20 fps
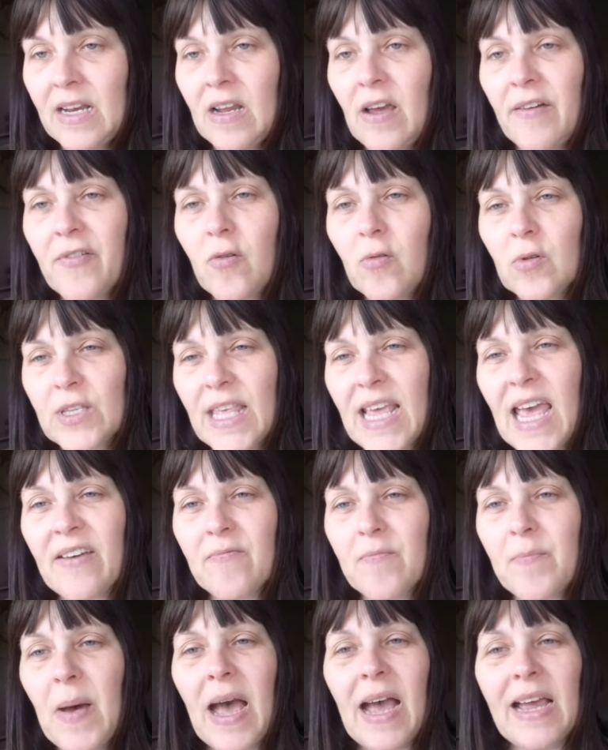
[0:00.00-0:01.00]
Now, of course, they
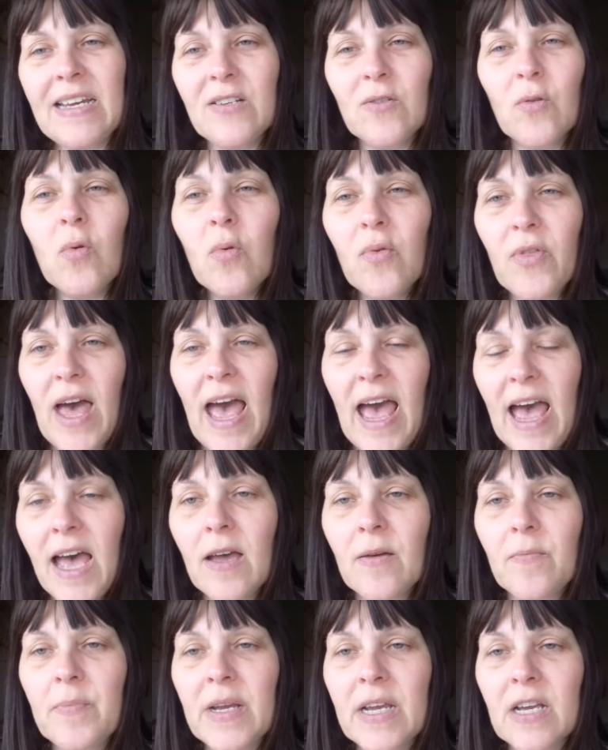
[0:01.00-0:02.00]
haven't paid all
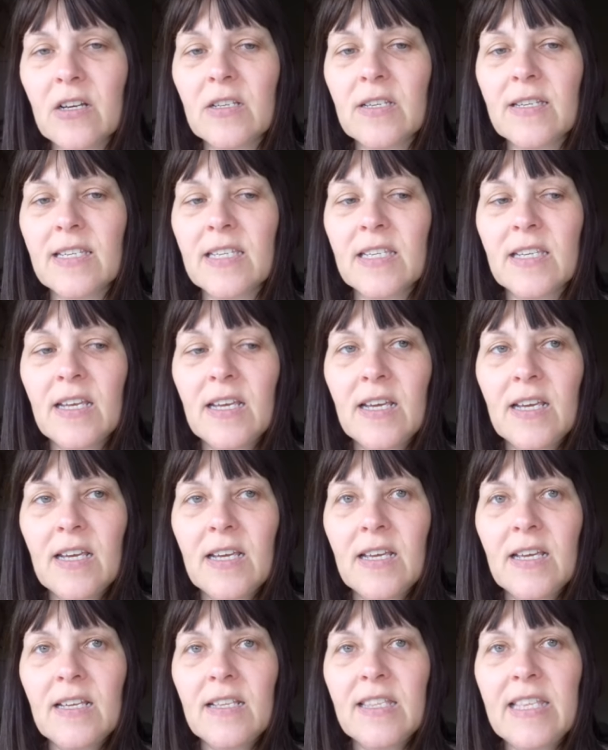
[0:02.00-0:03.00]
that because
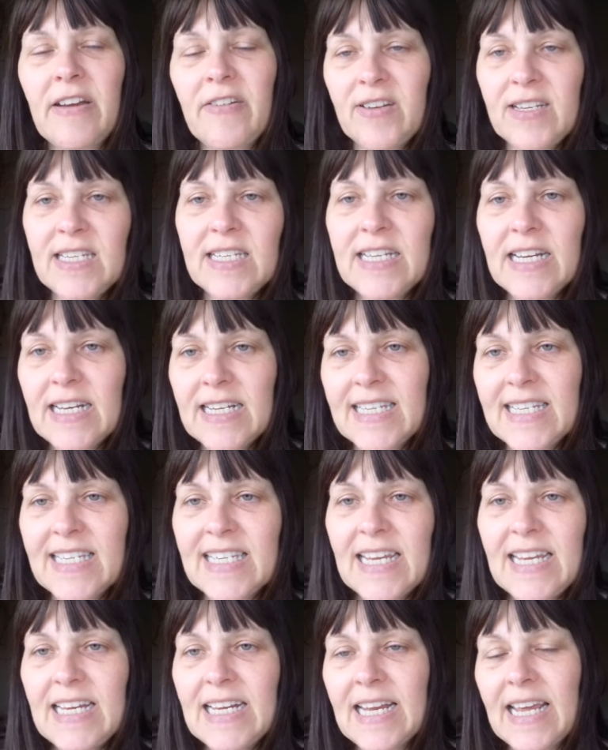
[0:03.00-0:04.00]
there is still a
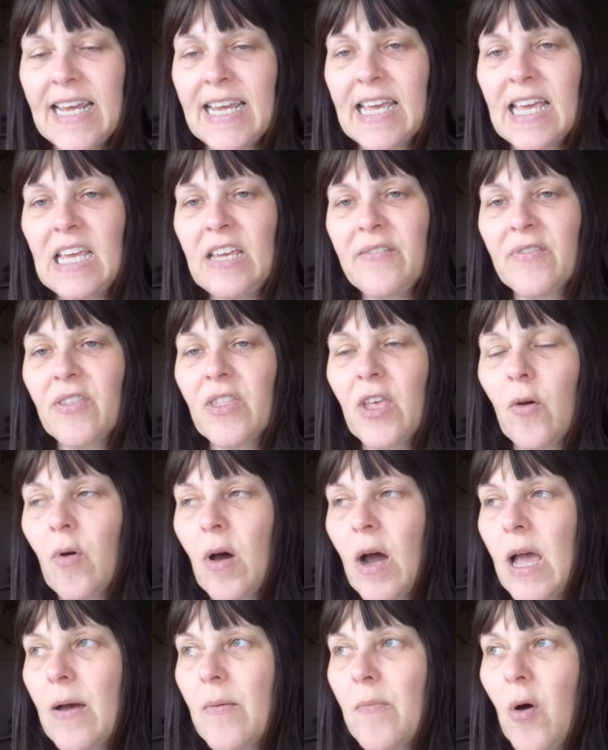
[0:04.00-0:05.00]
ceiling, even though
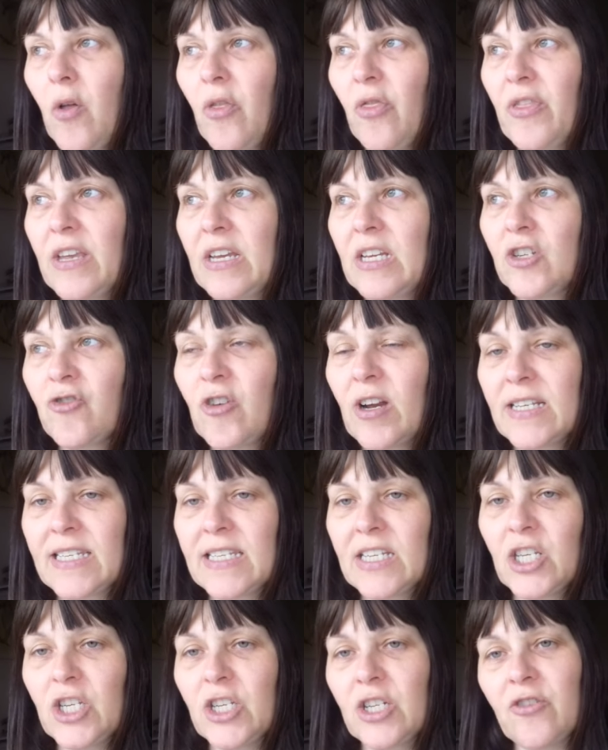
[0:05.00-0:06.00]
I am on the
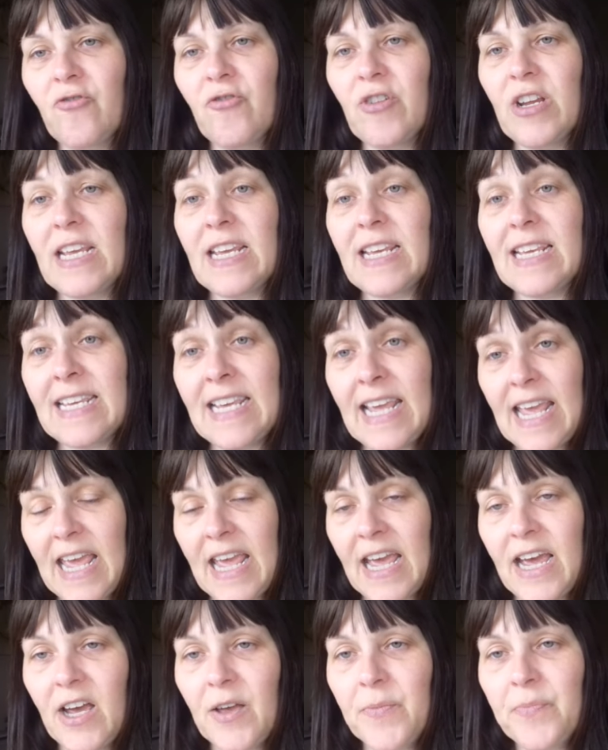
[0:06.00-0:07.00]
transitionary
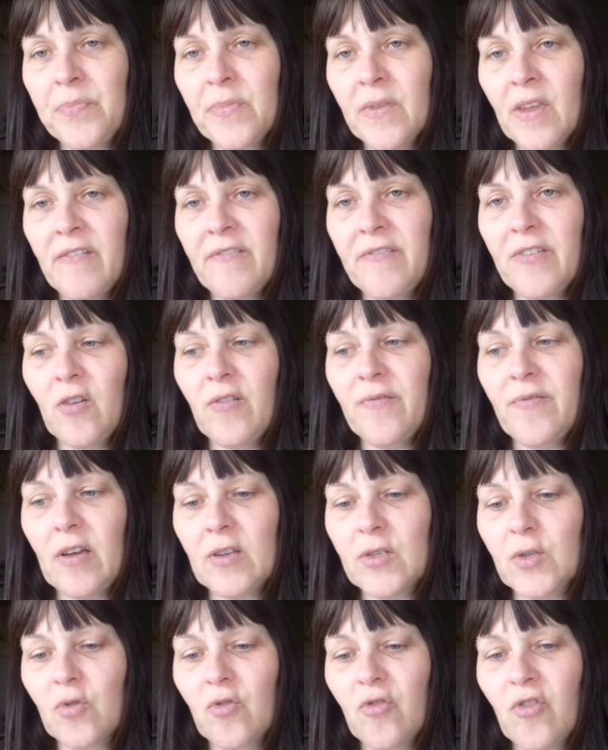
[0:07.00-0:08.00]
year for
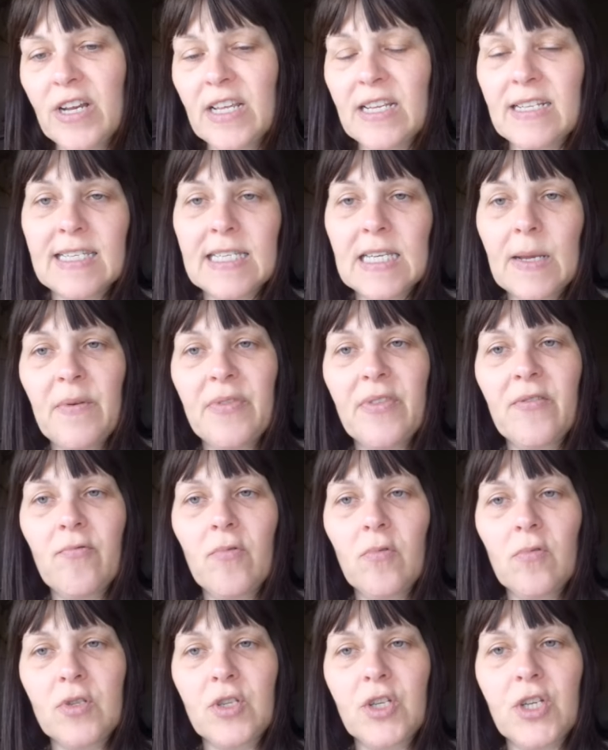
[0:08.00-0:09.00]
universal credit and some of the
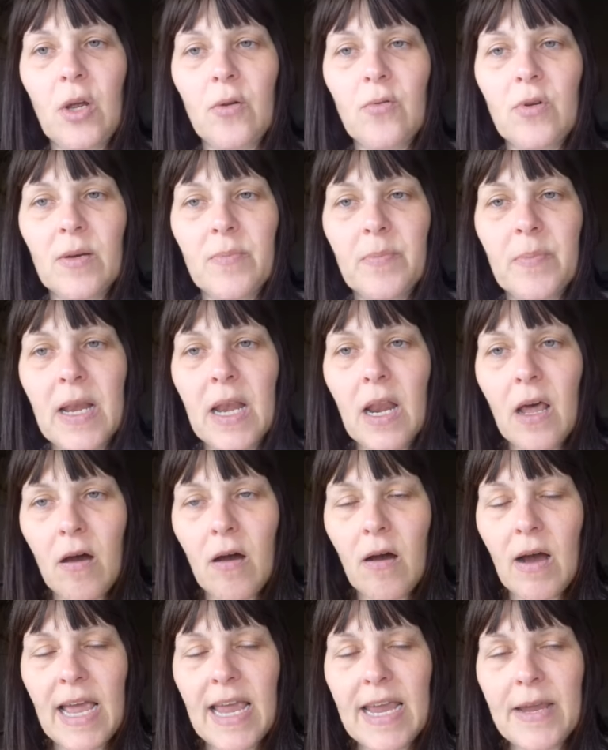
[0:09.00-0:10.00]
rules don't
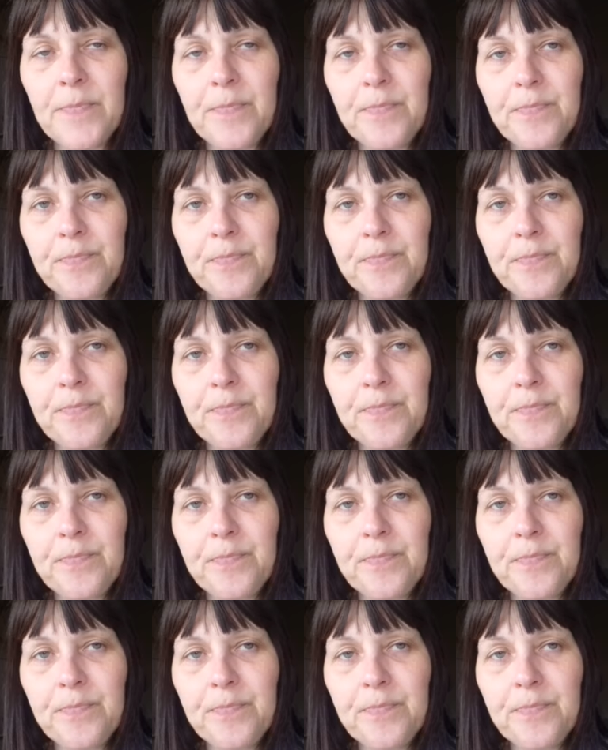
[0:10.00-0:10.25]
apply.